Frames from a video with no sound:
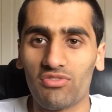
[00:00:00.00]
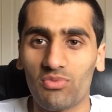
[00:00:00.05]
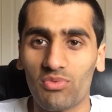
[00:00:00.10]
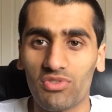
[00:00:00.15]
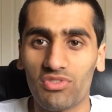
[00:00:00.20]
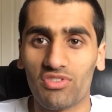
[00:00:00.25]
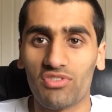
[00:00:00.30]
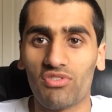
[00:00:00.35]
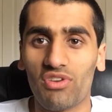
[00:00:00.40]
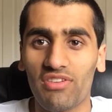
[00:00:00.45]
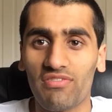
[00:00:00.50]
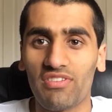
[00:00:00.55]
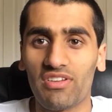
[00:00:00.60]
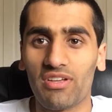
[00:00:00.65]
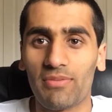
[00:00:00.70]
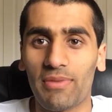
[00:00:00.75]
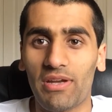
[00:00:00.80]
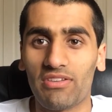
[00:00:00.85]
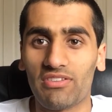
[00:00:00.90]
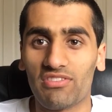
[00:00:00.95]
What the great
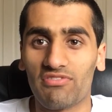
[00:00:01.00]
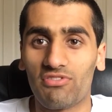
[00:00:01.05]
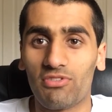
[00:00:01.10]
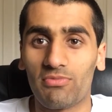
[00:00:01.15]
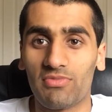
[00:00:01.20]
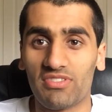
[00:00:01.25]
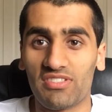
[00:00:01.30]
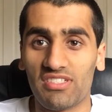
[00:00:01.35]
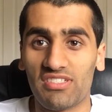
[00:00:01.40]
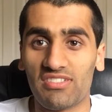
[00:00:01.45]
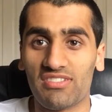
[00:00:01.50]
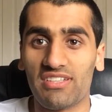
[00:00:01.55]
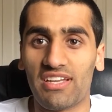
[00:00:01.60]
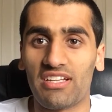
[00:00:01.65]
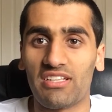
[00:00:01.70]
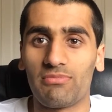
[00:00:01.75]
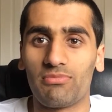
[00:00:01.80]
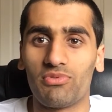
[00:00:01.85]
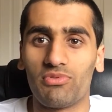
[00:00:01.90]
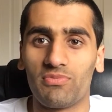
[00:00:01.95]
thing about this film is
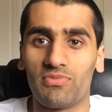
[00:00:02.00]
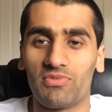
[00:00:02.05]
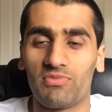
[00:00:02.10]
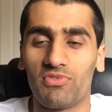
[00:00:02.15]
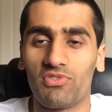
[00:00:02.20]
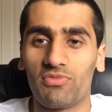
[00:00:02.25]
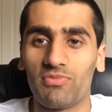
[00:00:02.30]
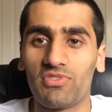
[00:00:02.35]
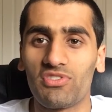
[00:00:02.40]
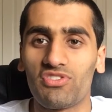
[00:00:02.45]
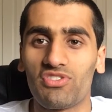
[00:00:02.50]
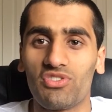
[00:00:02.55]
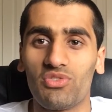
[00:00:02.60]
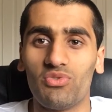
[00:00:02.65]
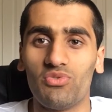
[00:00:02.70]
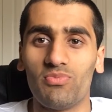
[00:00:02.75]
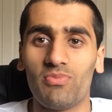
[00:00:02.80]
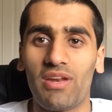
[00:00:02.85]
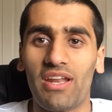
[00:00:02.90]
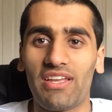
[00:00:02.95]
Natalie Portman's performance,
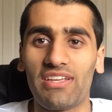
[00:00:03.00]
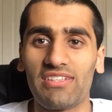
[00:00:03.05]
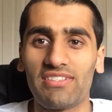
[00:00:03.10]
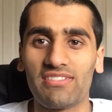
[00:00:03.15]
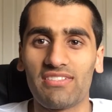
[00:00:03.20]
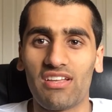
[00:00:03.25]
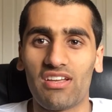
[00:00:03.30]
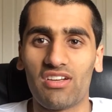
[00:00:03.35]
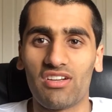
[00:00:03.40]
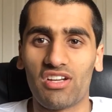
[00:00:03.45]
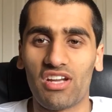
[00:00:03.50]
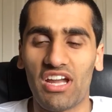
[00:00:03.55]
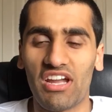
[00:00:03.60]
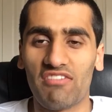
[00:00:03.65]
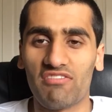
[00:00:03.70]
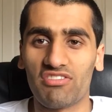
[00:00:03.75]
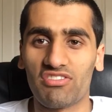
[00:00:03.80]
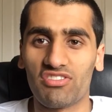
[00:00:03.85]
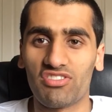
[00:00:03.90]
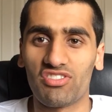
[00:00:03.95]
who plays her
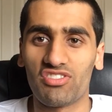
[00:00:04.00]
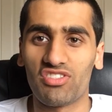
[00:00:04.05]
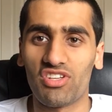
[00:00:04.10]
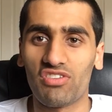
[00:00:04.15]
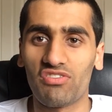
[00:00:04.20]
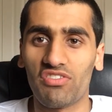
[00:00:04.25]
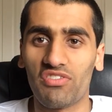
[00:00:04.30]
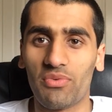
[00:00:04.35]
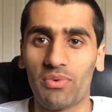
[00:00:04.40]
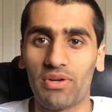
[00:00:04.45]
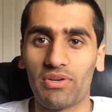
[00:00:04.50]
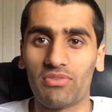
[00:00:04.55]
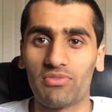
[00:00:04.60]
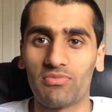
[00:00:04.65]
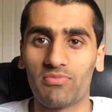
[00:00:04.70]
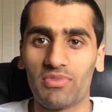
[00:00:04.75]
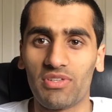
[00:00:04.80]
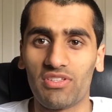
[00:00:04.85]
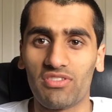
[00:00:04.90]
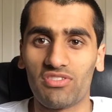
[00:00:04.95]
character so very
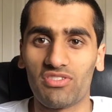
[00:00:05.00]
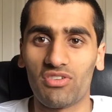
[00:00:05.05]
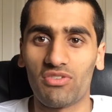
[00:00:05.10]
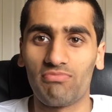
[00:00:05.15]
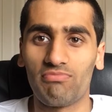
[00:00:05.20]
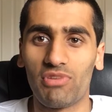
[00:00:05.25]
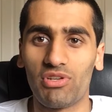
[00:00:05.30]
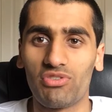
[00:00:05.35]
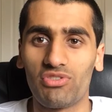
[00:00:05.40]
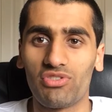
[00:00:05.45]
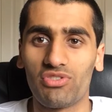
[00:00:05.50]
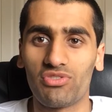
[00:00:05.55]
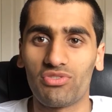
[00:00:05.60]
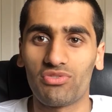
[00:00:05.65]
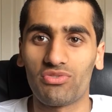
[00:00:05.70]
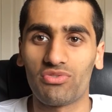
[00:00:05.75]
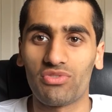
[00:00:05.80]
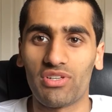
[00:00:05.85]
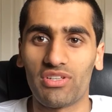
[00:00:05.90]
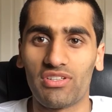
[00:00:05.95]
well, being so
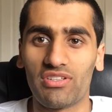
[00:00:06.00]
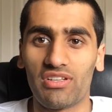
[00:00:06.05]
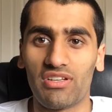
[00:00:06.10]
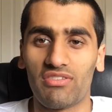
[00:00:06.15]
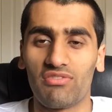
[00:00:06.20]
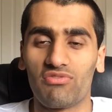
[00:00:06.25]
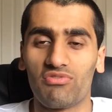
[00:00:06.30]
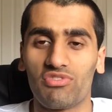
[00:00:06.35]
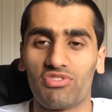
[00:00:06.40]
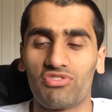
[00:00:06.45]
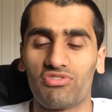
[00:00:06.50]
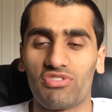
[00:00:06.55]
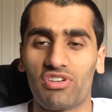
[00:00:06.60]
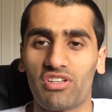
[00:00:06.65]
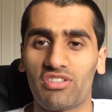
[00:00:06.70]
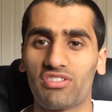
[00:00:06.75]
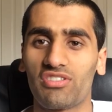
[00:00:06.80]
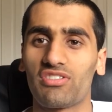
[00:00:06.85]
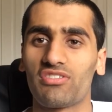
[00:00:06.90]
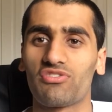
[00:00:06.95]
emotional and
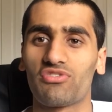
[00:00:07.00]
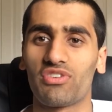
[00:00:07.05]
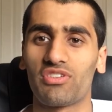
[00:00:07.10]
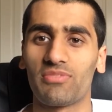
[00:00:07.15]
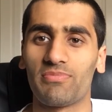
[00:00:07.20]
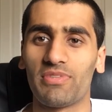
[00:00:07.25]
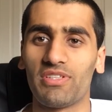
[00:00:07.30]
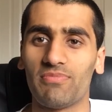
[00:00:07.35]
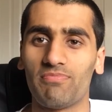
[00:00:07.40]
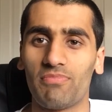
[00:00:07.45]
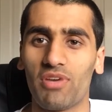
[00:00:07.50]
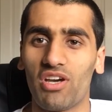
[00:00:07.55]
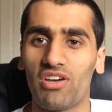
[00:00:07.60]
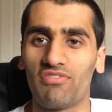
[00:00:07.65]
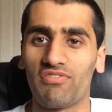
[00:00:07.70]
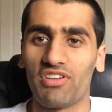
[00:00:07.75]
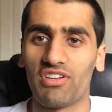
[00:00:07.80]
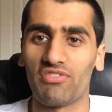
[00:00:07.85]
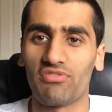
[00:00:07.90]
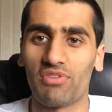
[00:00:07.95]
restricted, trying to be
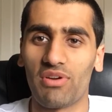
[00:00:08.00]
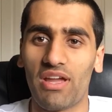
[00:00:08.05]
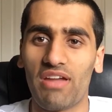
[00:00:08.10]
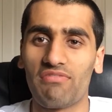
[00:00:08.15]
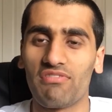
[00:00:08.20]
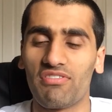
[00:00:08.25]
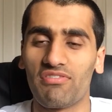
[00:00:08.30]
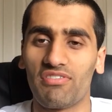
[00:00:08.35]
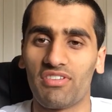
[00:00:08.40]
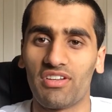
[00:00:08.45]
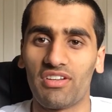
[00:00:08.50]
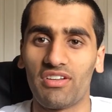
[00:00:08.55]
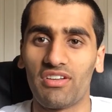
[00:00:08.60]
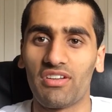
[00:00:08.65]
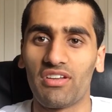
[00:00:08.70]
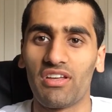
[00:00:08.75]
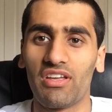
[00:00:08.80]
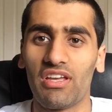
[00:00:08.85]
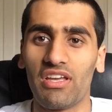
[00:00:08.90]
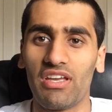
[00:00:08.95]
perfect for
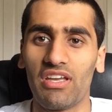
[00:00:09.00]
everything.